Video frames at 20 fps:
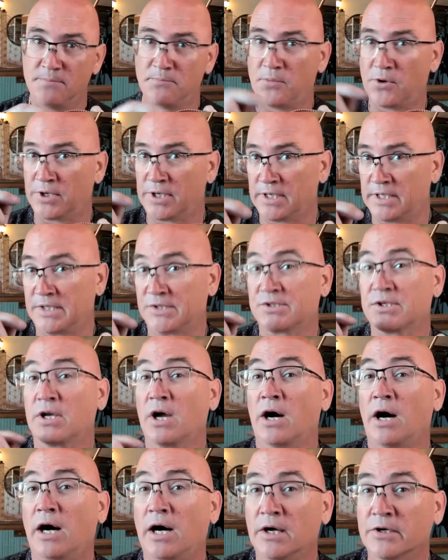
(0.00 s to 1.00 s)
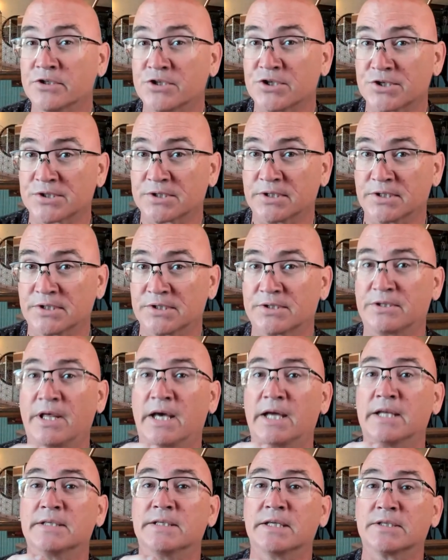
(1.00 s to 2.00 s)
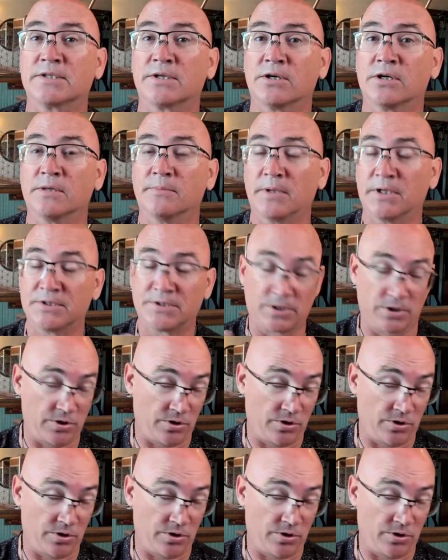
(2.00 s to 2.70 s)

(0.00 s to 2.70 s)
But it is consciousness that determines